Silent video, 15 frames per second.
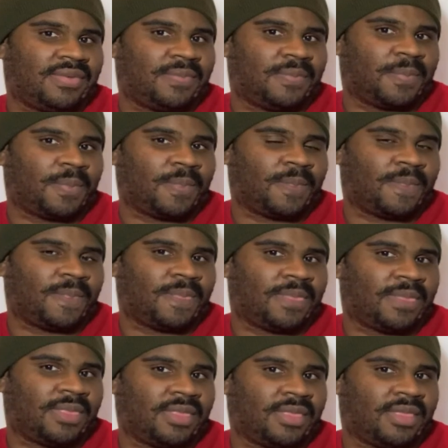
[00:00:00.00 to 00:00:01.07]

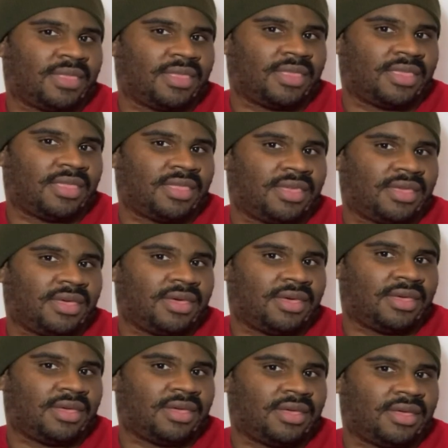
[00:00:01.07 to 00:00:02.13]

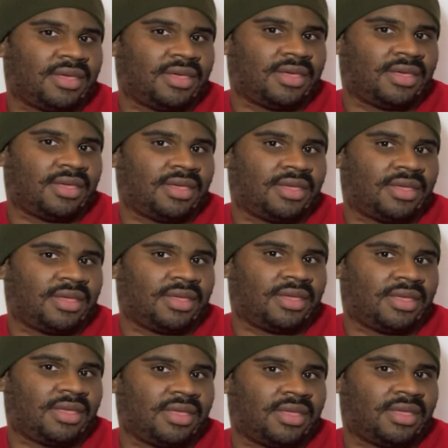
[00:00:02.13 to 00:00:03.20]

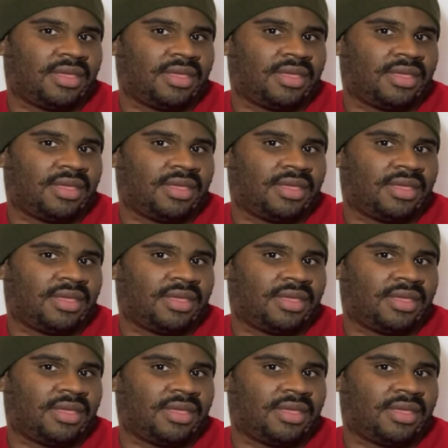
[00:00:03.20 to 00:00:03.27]
(not speaking)